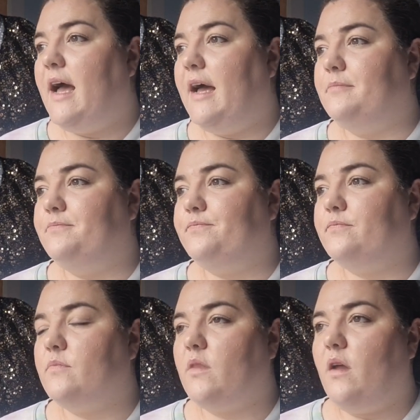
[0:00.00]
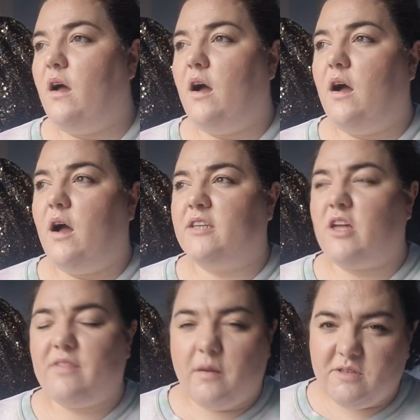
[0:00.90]
don't
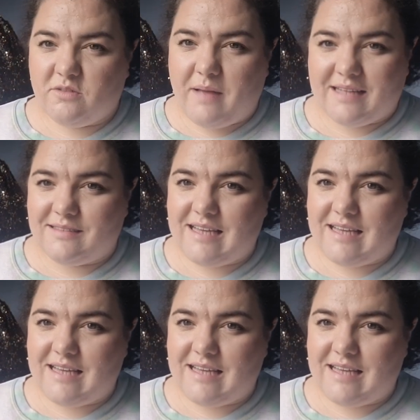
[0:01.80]
think I'll be doing pattern